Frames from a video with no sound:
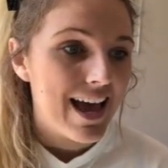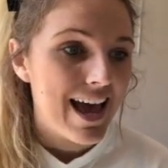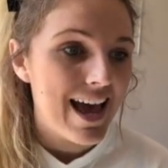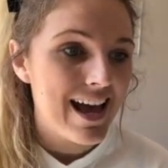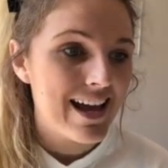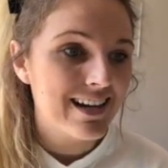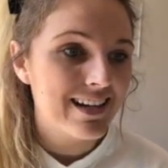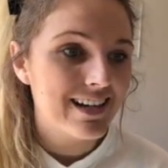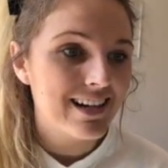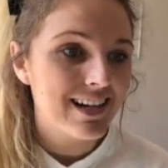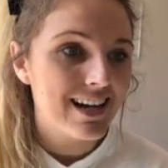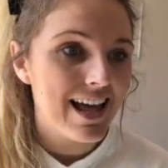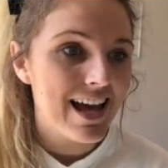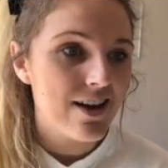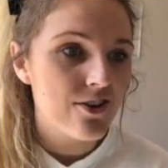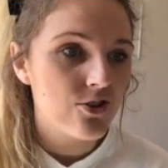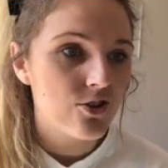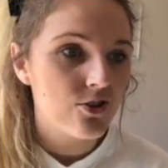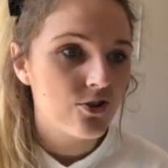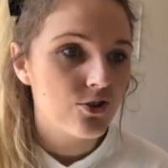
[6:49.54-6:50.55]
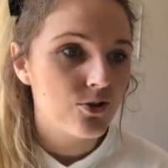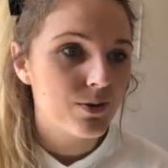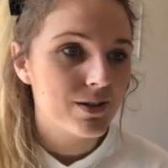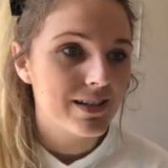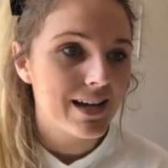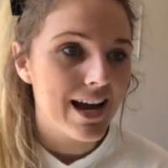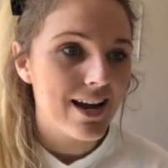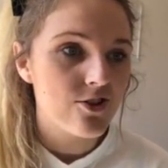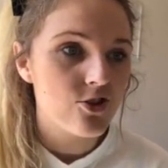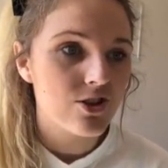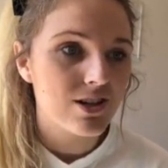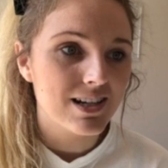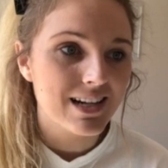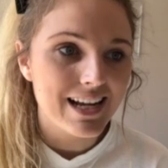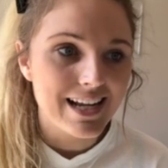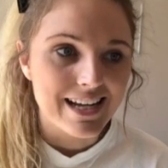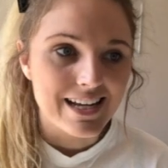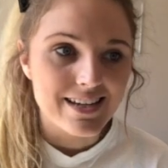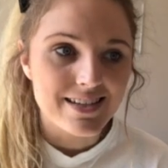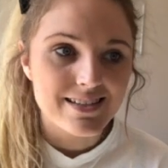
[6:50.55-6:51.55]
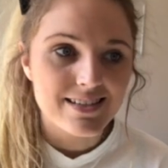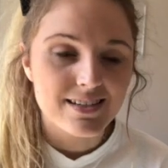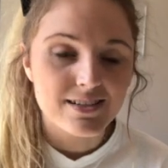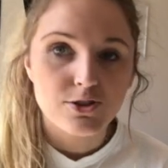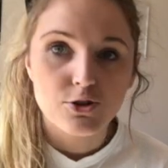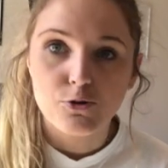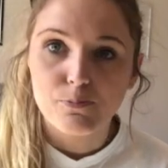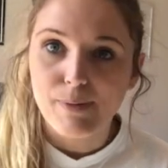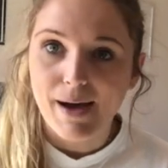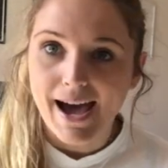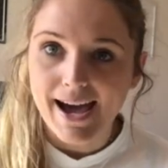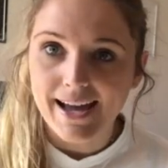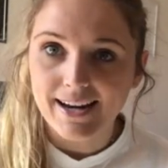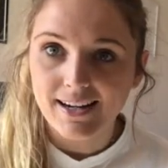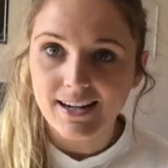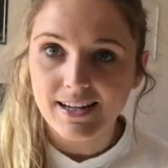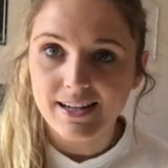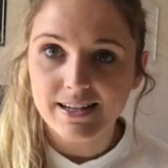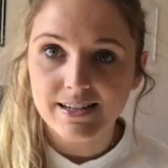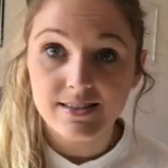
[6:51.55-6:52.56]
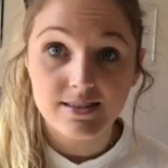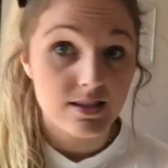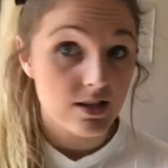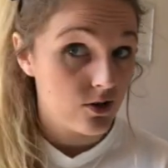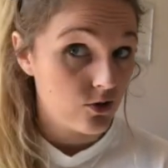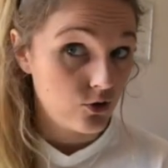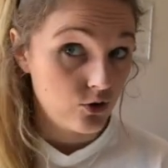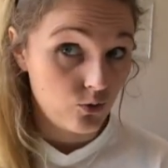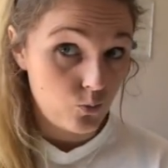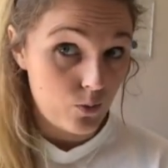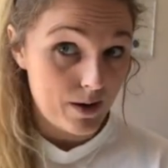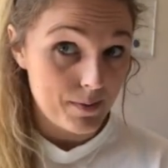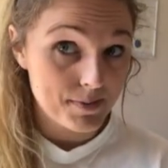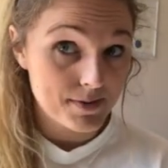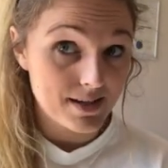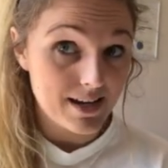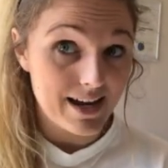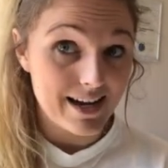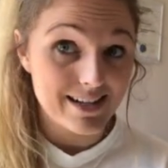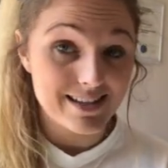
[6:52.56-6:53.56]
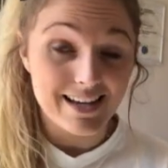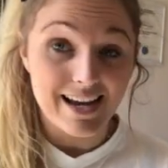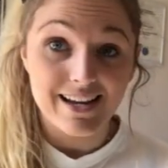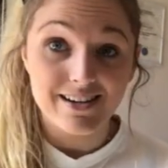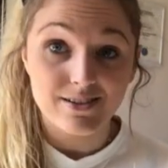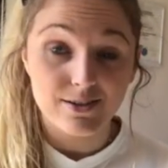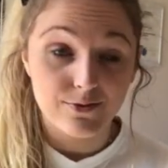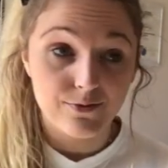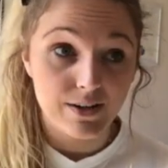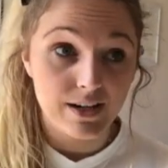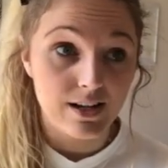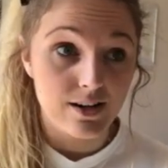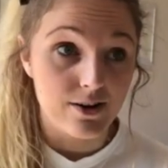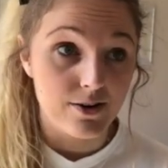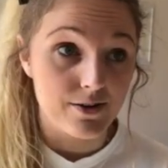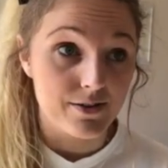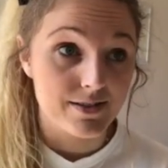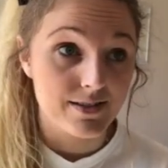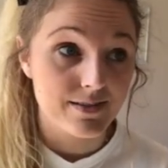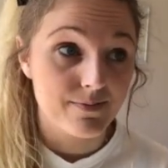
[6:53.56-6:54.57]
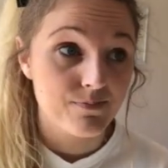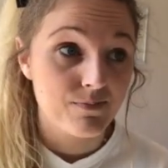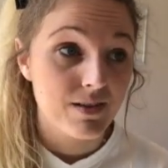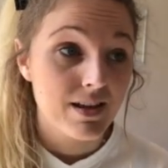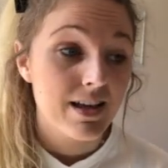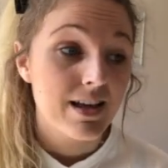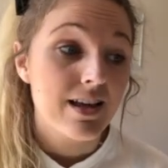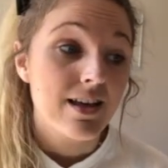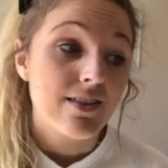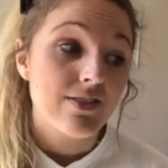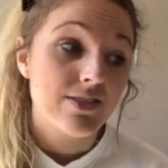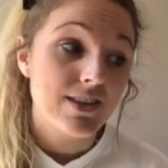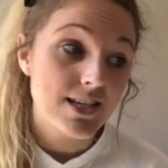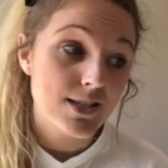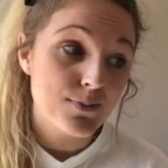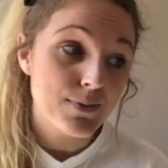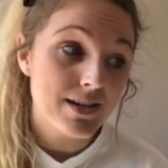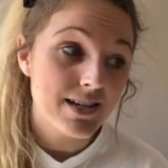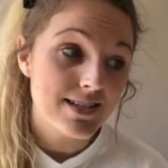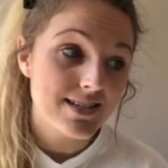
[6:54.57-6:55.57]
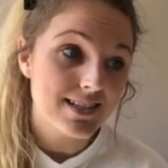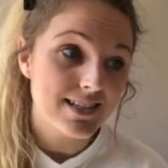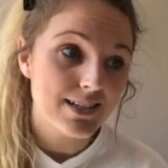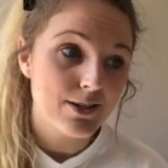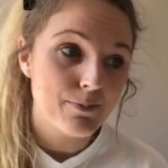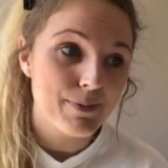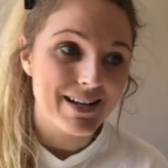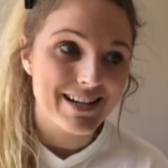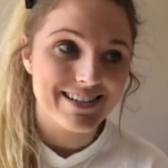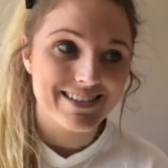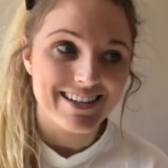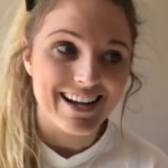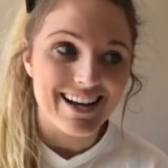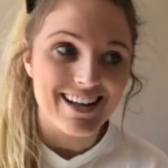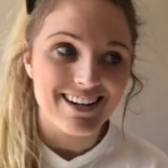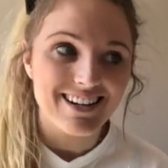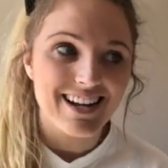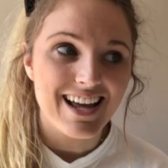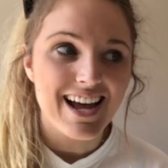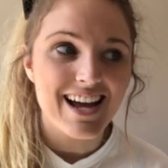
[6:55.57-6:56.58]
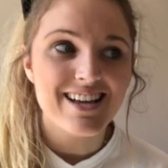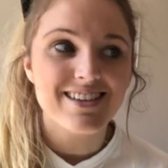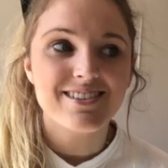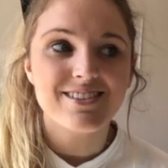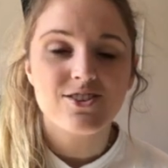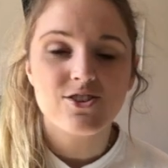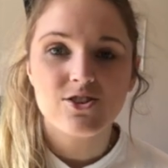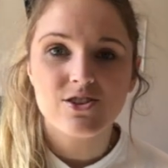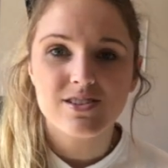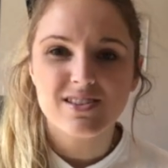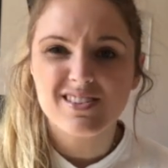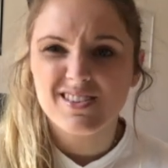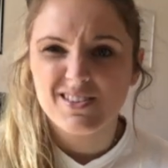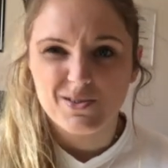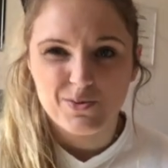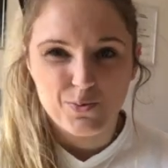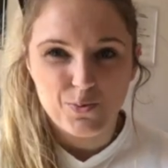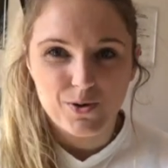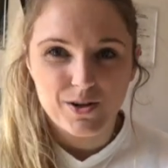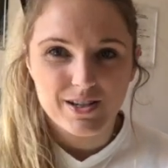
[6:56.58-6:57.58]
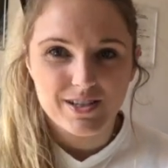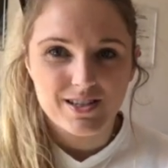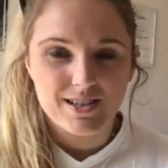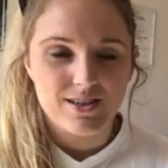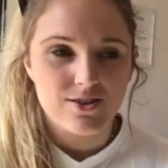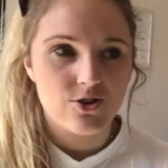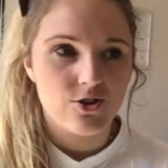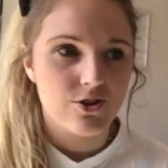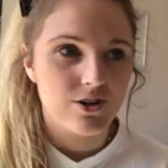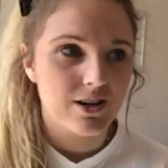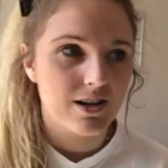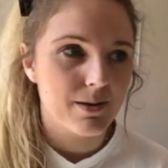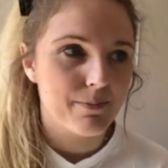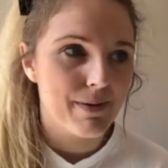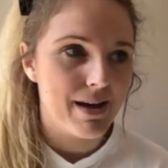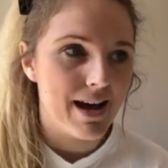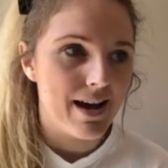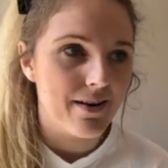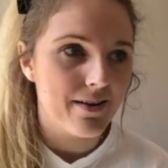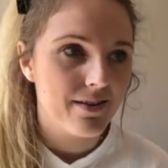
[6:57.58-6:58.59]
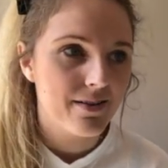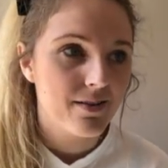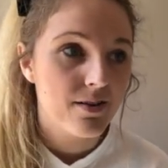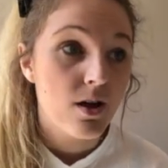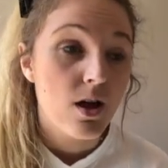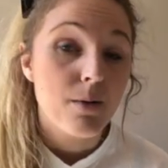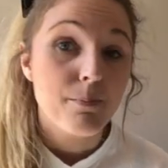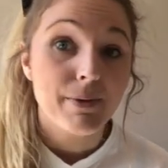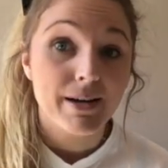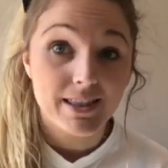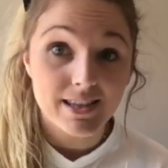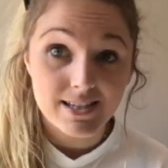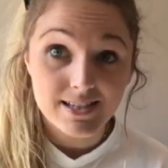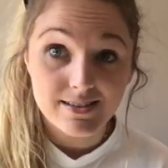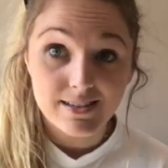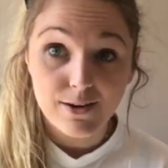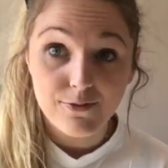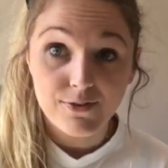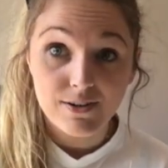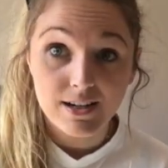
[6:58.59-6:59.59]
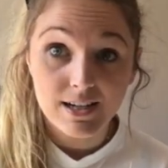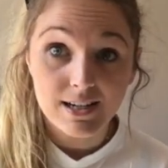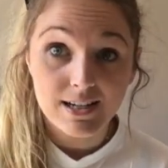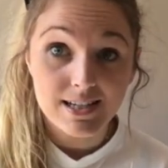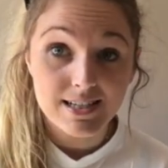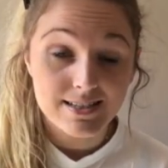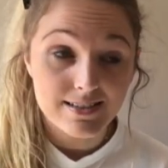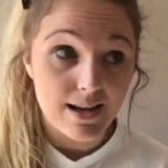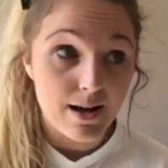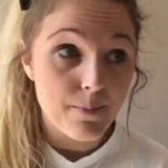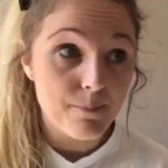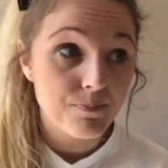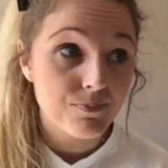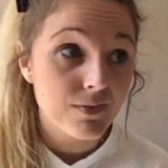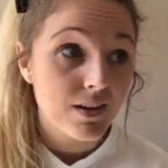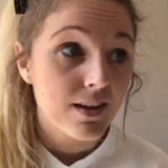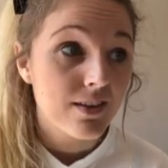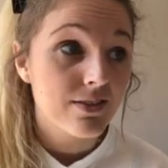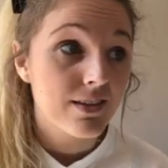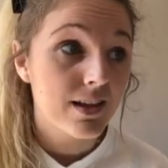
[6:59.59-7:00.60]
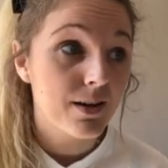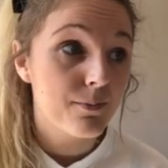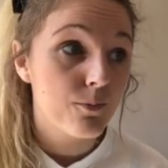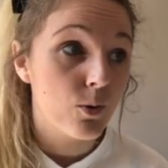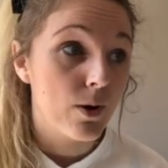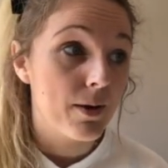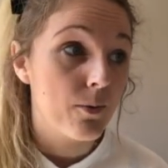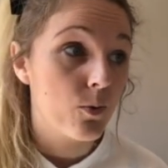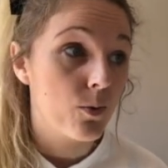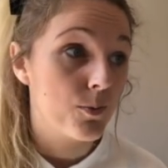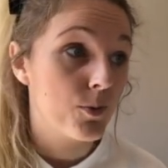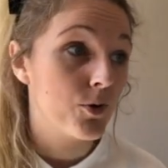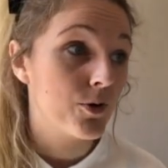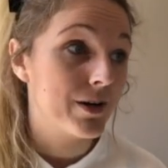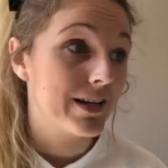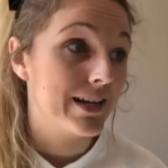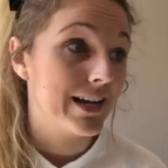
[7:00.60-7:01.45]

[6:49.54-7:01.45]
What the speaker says: and it allows you to attach links to Padlets, to websites, and to videos. This one is a little bit dull as it's just what is this unit about, but there's definitely some that are way more